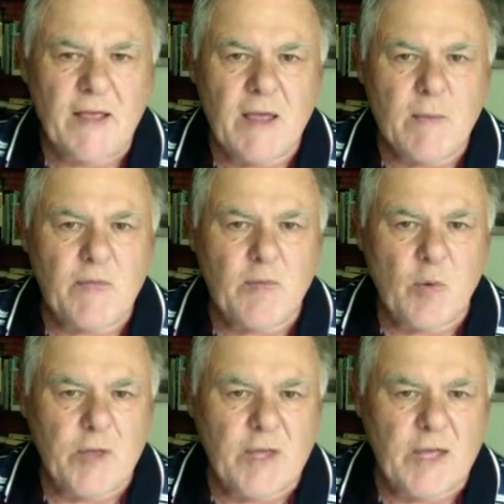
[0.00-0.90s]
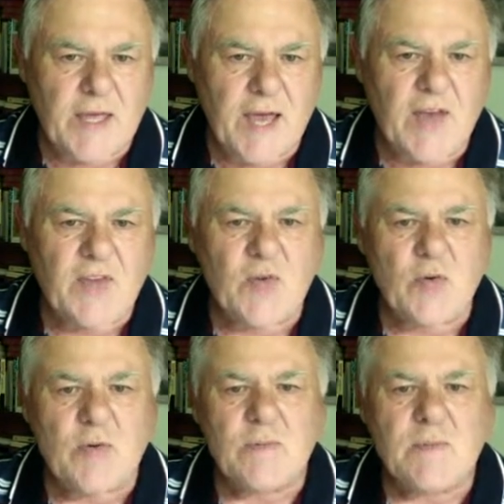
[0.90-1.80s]
before he can castle,
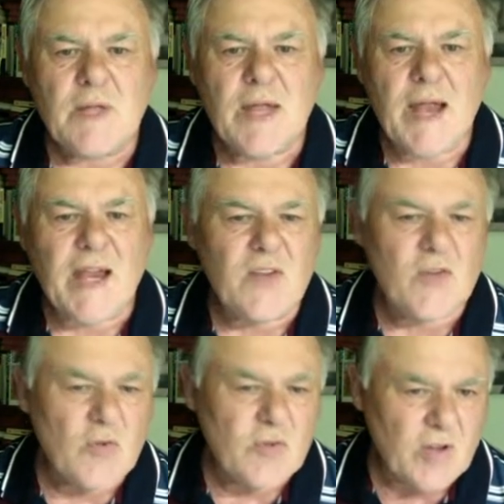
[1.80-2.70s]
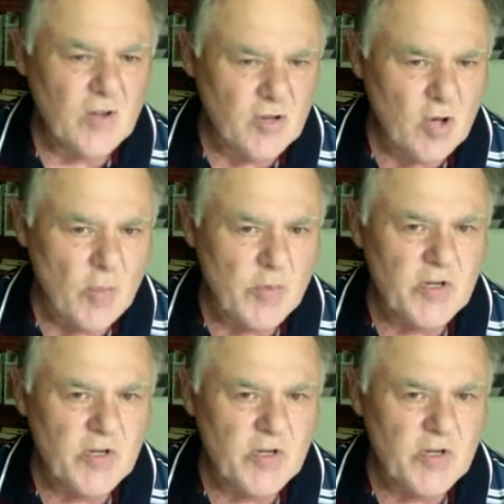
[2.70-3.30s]
and he's also got the option